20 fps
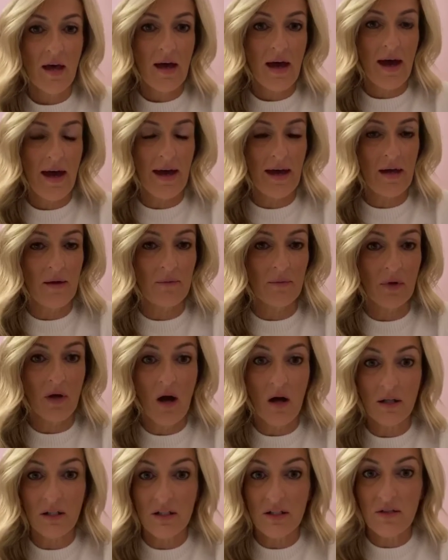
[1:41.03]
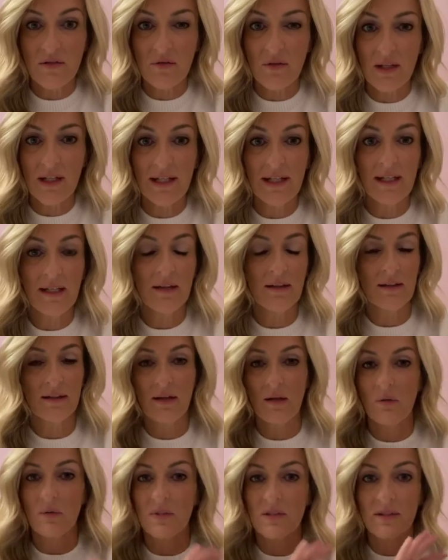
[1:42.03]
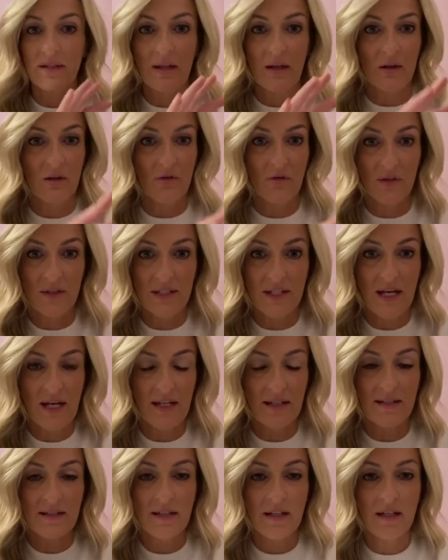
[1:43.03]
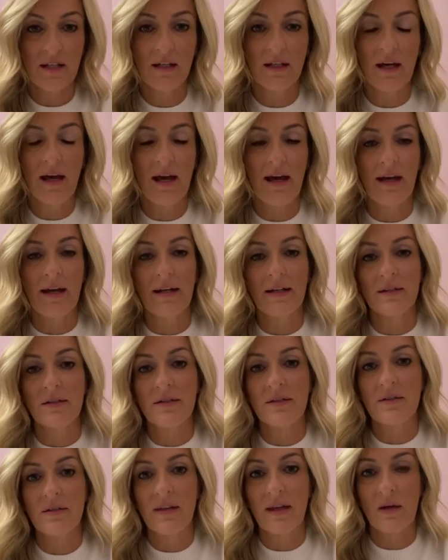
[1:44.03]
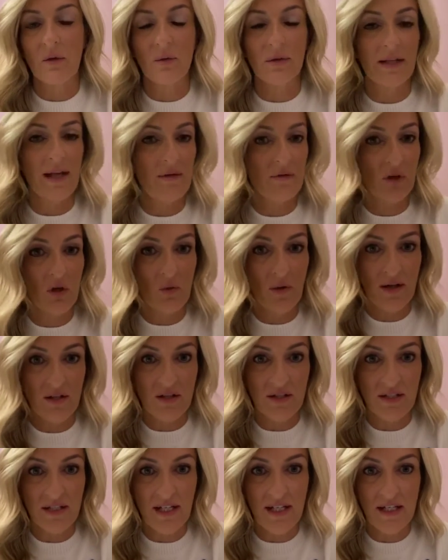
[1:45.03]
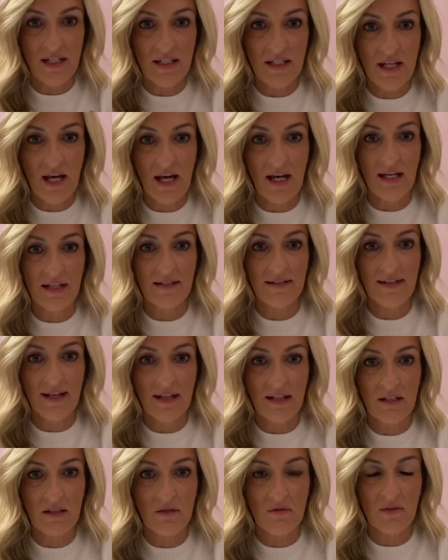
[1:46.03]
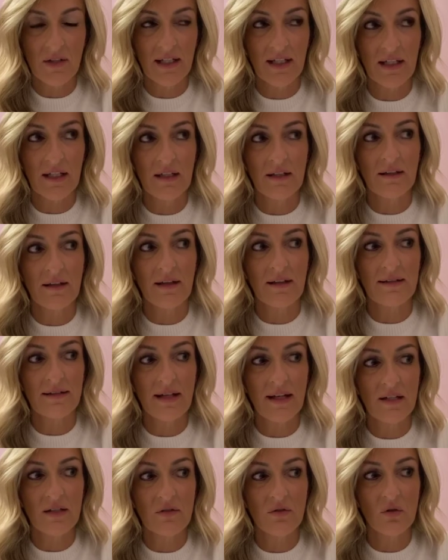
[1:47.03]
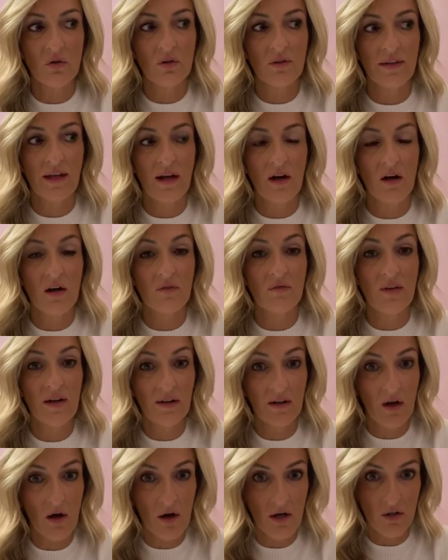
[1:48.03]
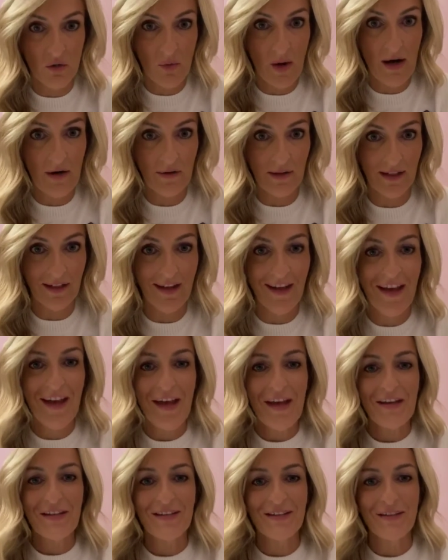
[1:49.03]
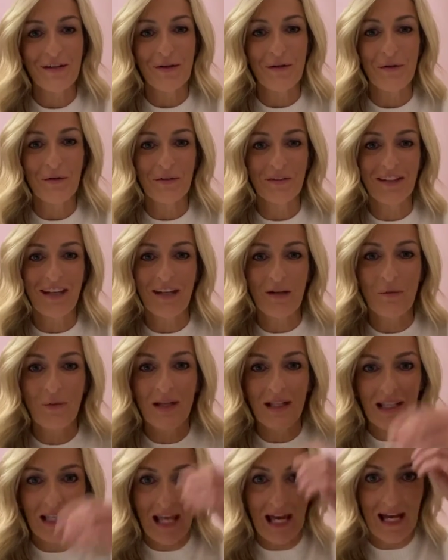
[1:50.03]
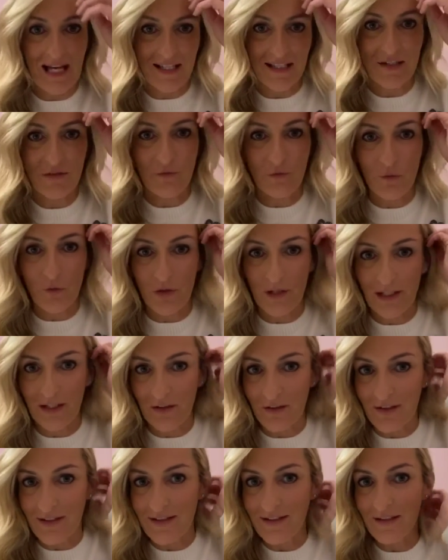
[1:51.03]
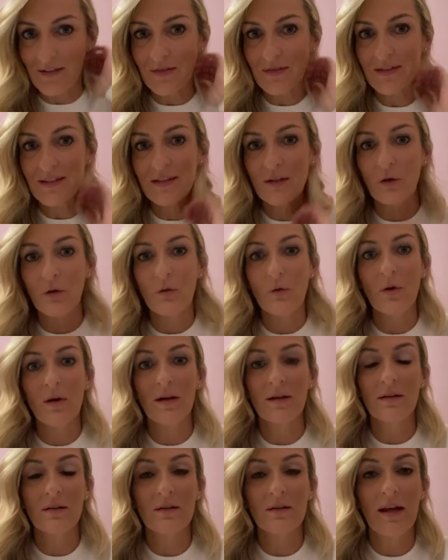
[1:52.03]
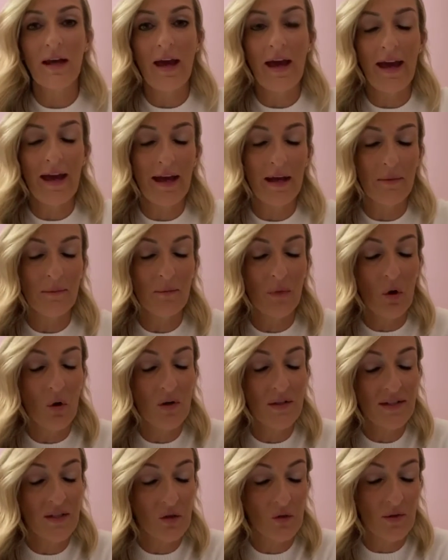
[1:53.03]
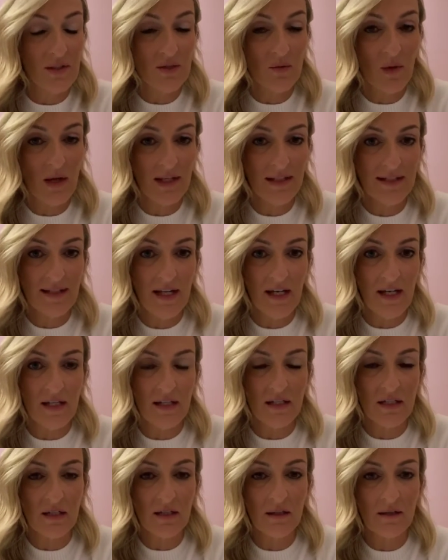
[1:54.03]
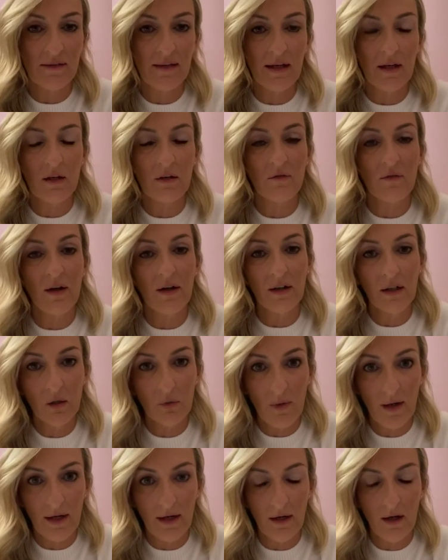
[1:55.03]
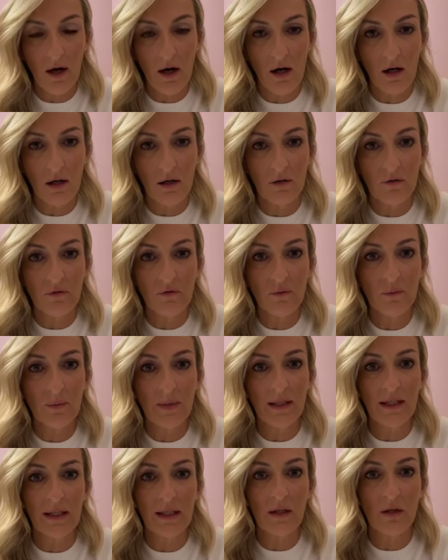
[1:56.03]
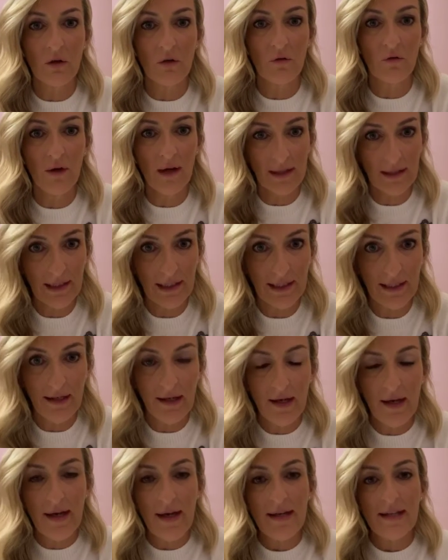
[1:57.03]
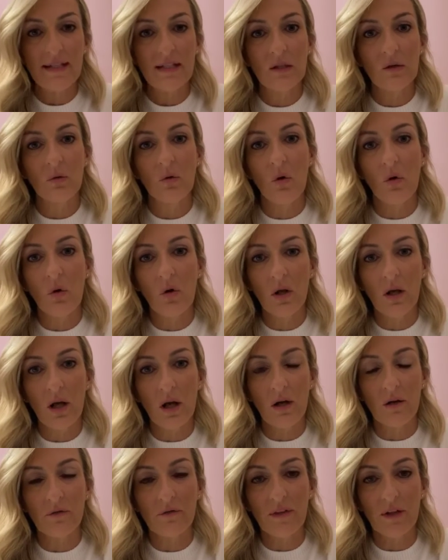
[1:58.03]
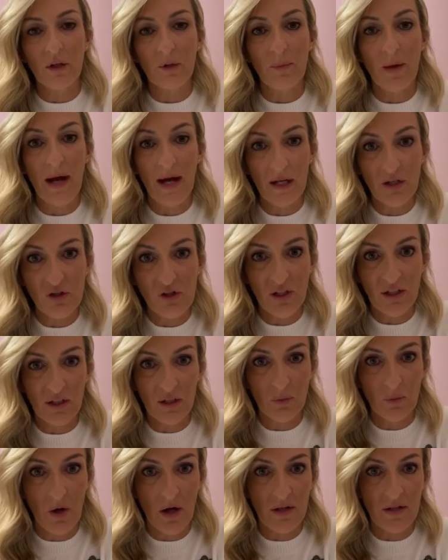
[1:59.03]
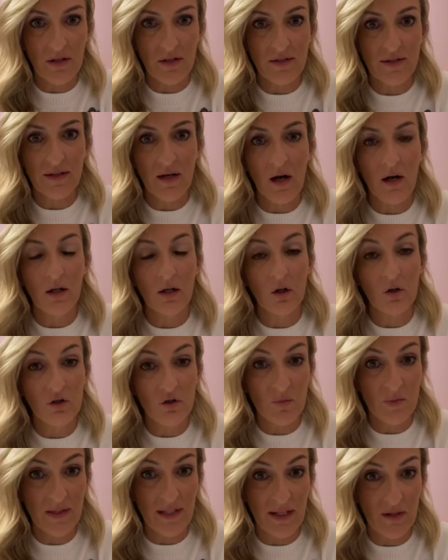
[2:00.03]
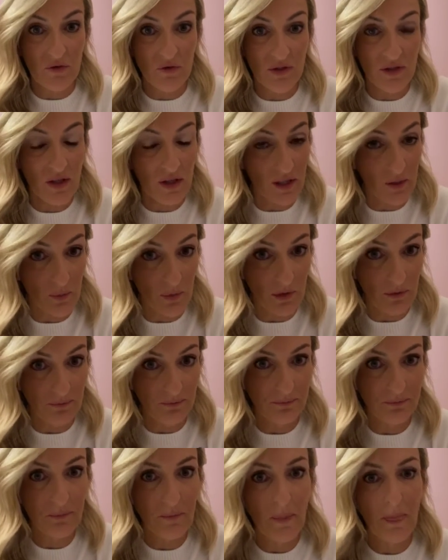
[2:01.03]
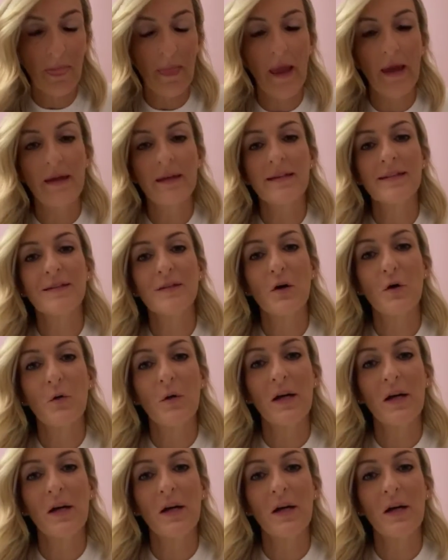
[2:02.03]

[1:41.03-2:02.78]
Um, cognitively, they're fantastic and they will never go out of date. And secondly, the, second of all, they are very hard wearing. So they will last for years. So Um, also, as well as that, they are very aware of being eco-friendly. So all of their packaging and their products are one hundred percent recyclable. So